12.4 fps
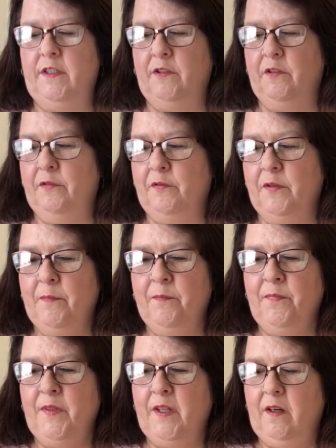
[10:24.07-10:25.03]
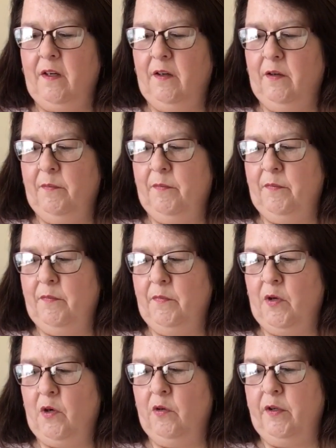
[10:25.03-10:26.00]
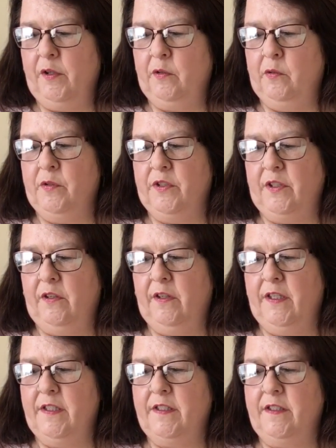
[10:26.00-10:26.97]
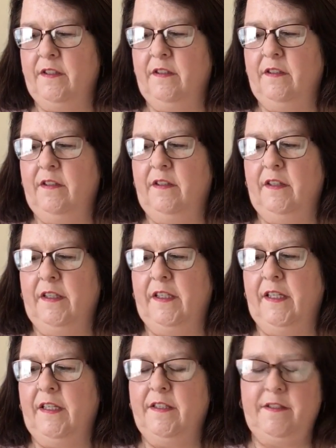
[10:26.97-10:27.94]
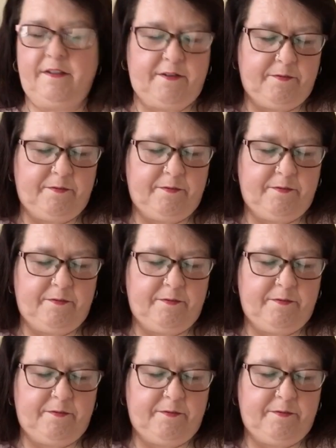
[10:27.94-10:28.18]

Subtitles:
of oracle sized, I guess.